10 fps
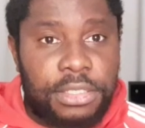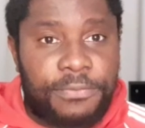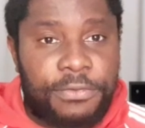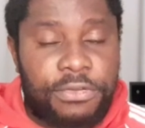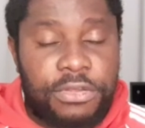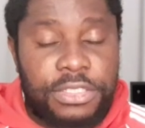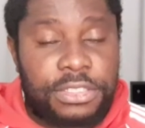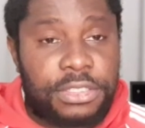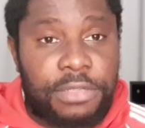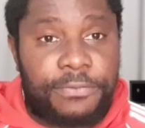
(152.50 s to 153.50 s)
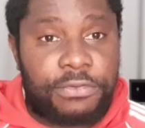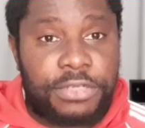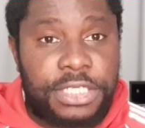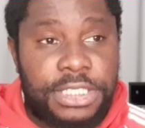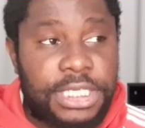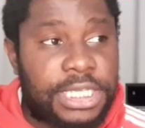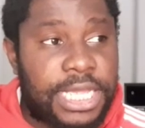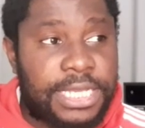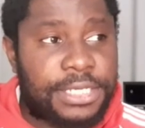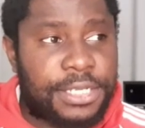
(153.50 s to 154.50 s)
The
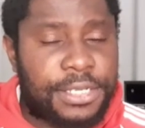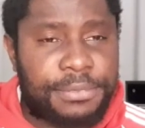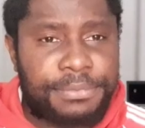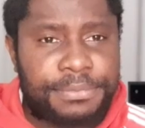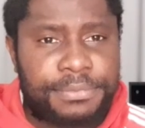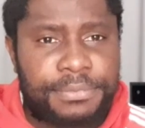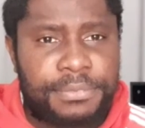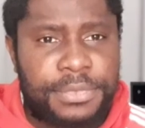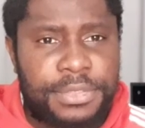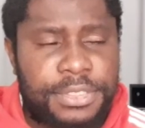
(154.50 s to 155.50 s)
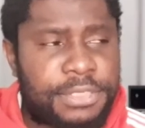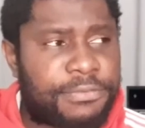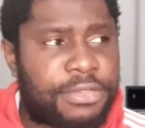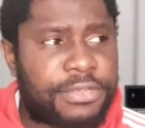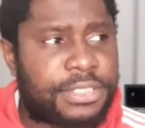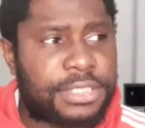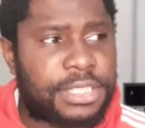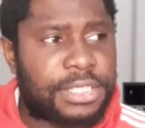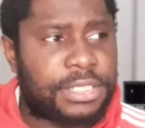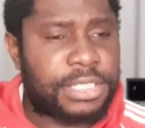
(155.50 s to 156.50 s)
ferocity and
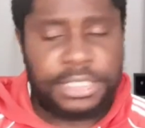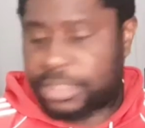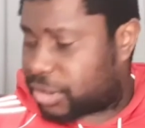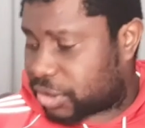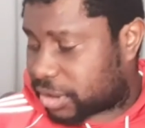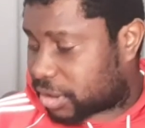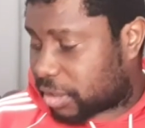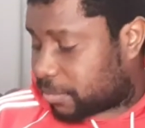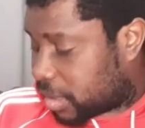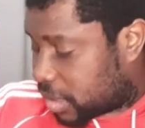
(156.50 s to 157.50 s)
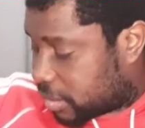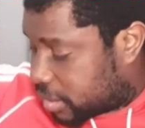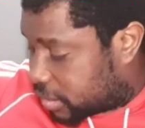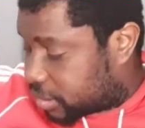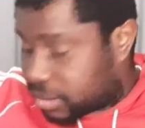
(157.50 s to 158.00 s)
severity is just yeah.